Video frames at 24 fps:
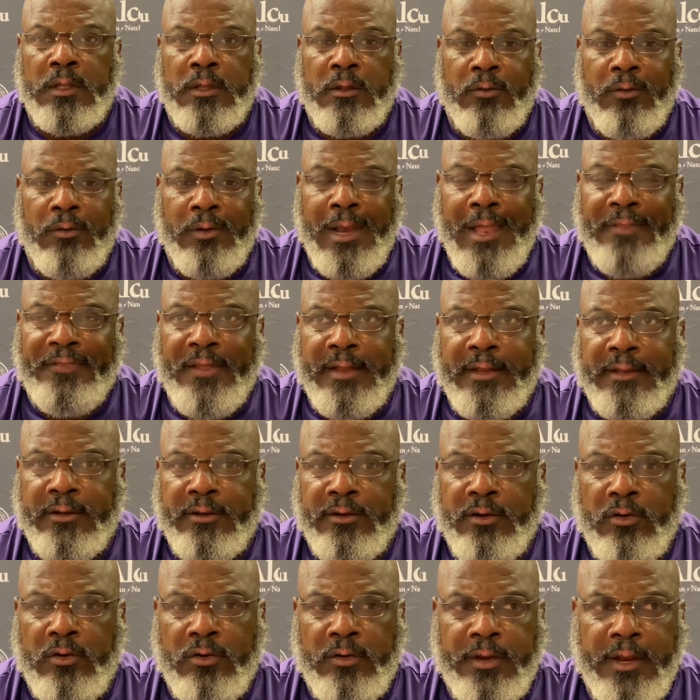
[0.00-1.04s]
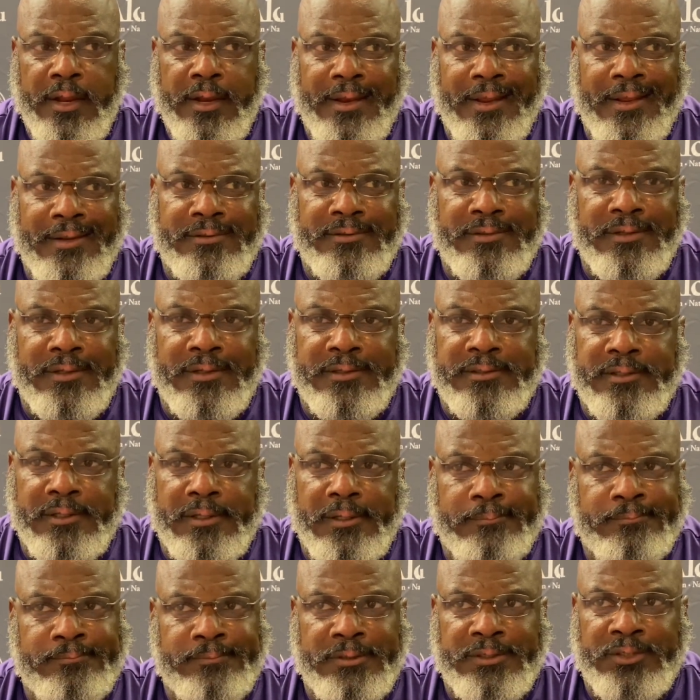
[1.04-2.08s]
Well, I think, you know, that it's
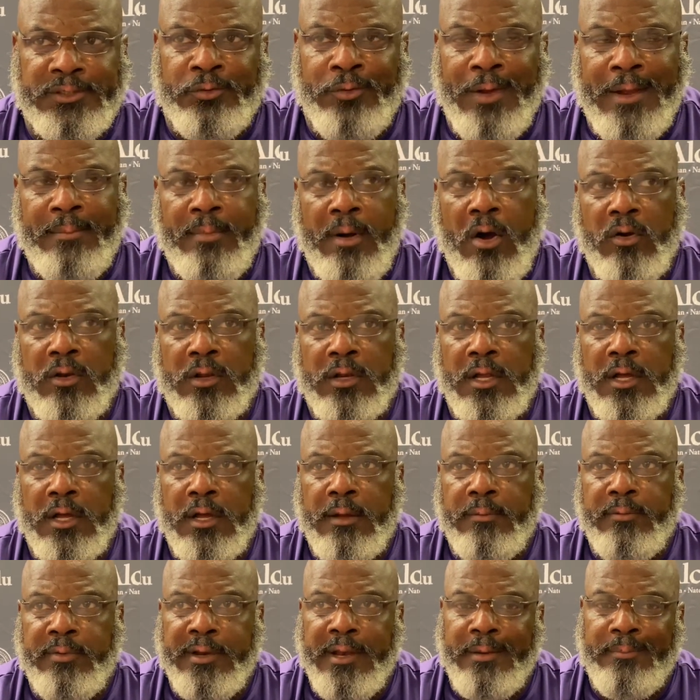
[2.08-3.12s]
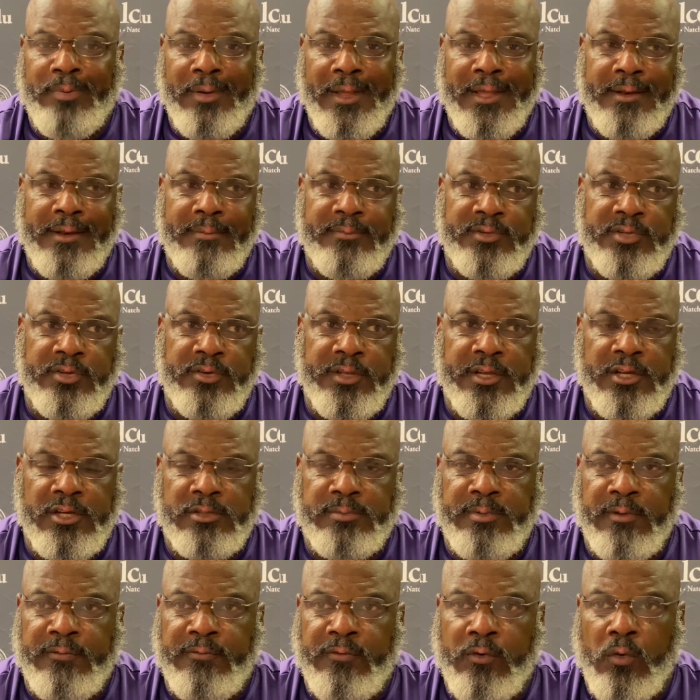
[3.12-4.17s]
a great ball club. We done played them 2 years
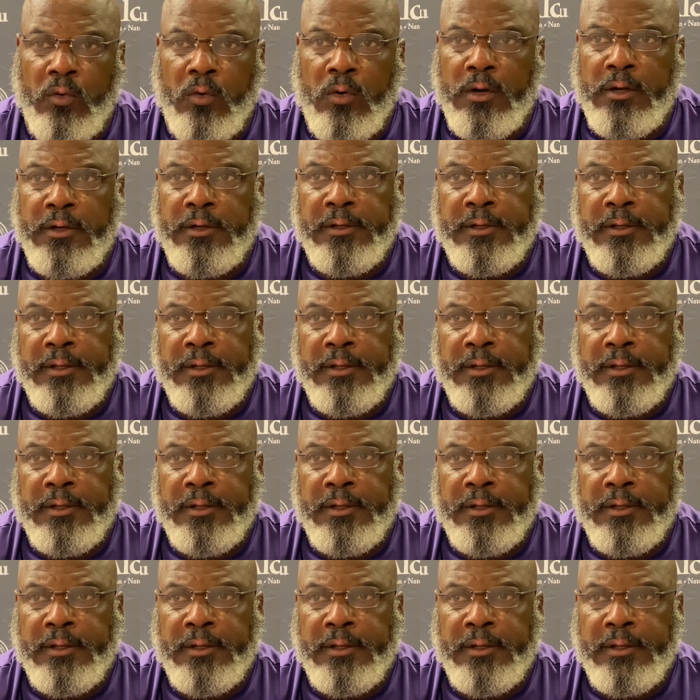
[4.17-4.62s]
before.